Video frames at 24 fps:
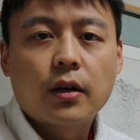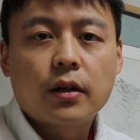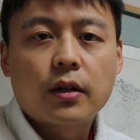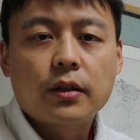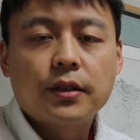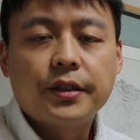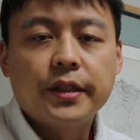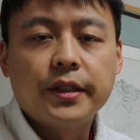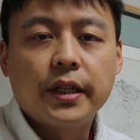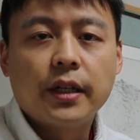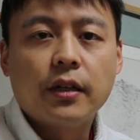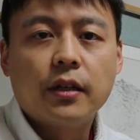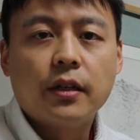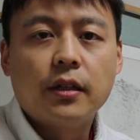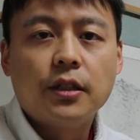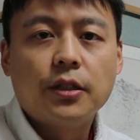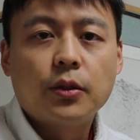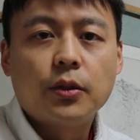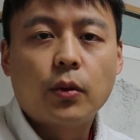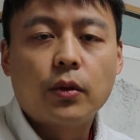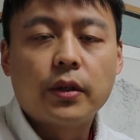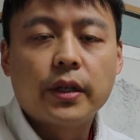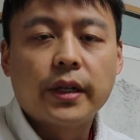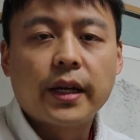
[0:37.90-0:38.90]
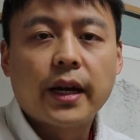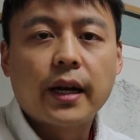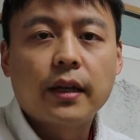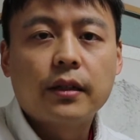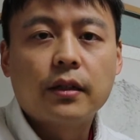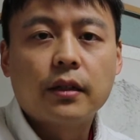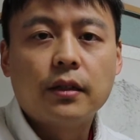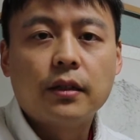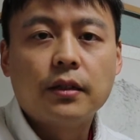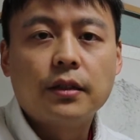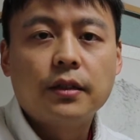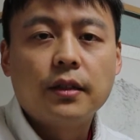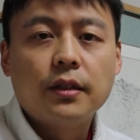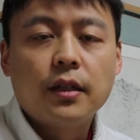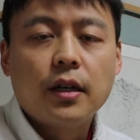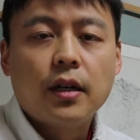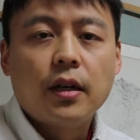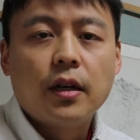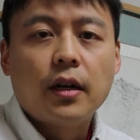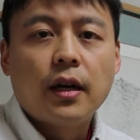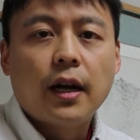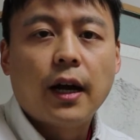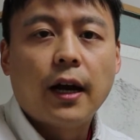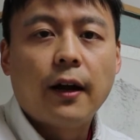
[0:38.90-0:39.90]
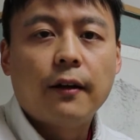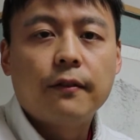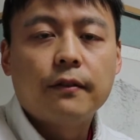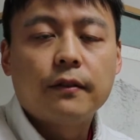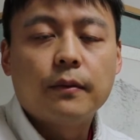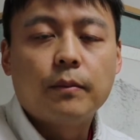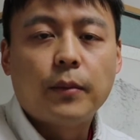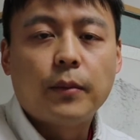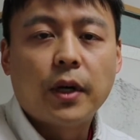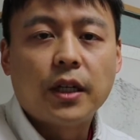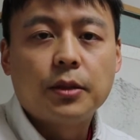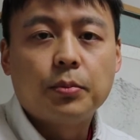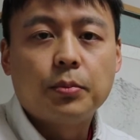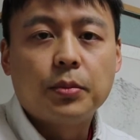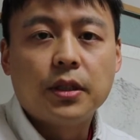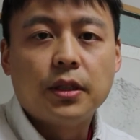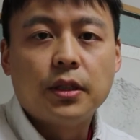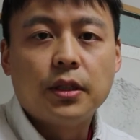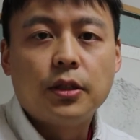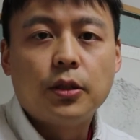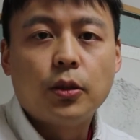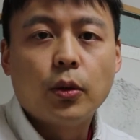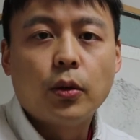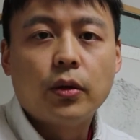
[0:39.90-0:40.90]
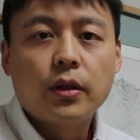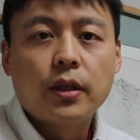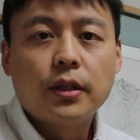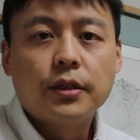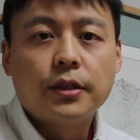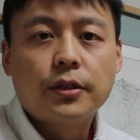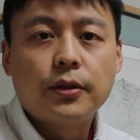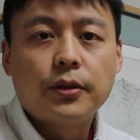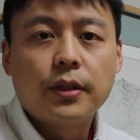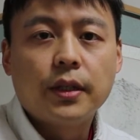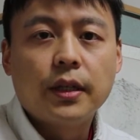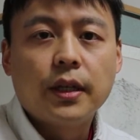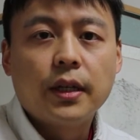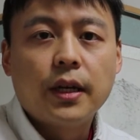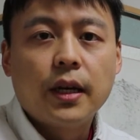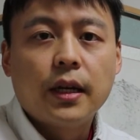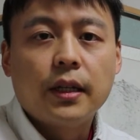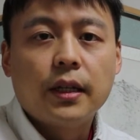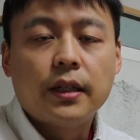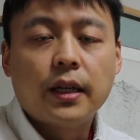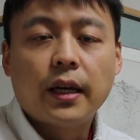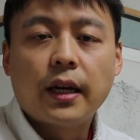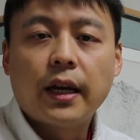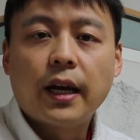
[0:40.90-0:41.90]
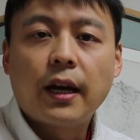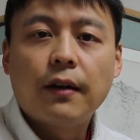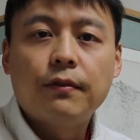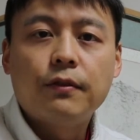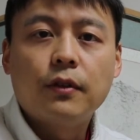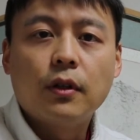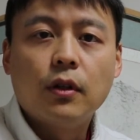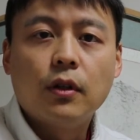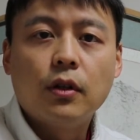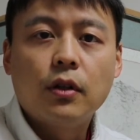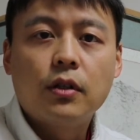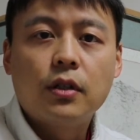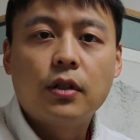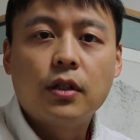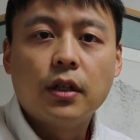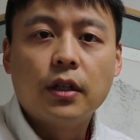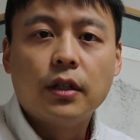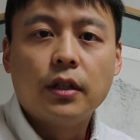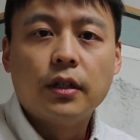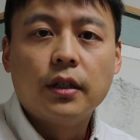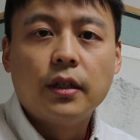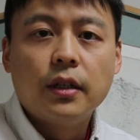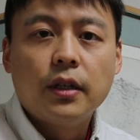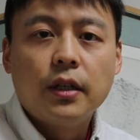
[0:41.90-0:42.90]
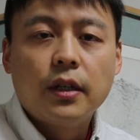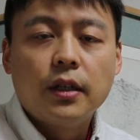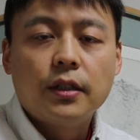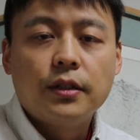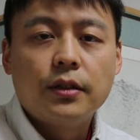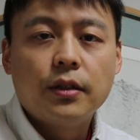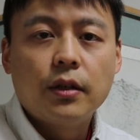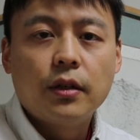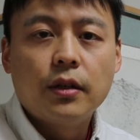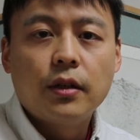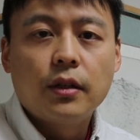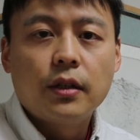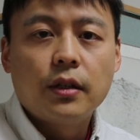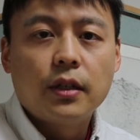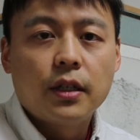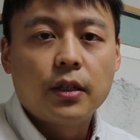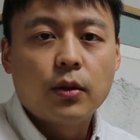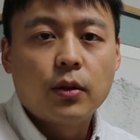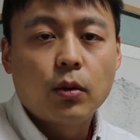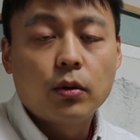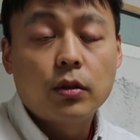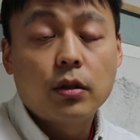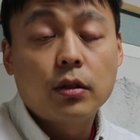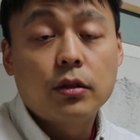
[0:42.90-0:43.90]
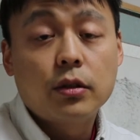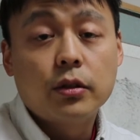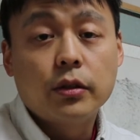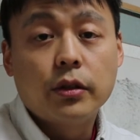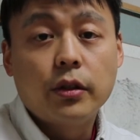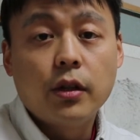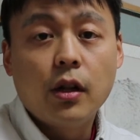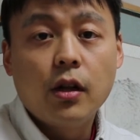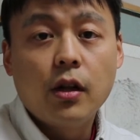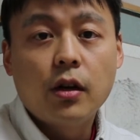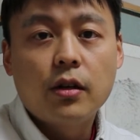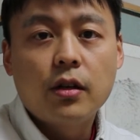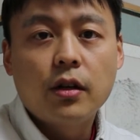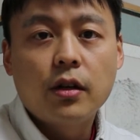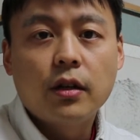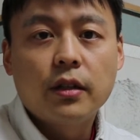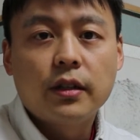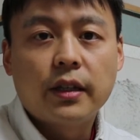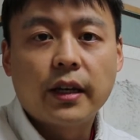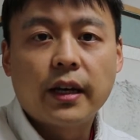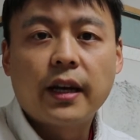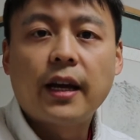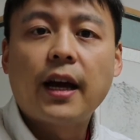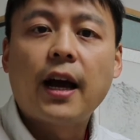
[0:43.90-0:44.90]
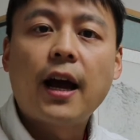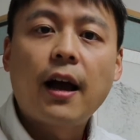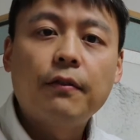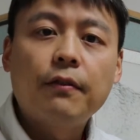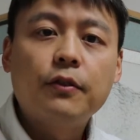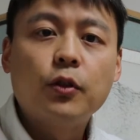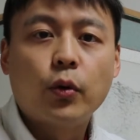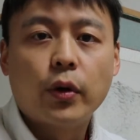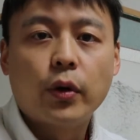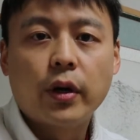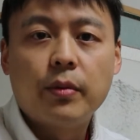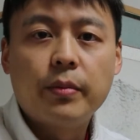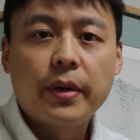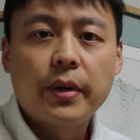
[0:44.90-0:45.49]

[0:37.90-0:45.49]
singers or the actors have must be shown on screen, they have to look good. So in order to look good, they have to wear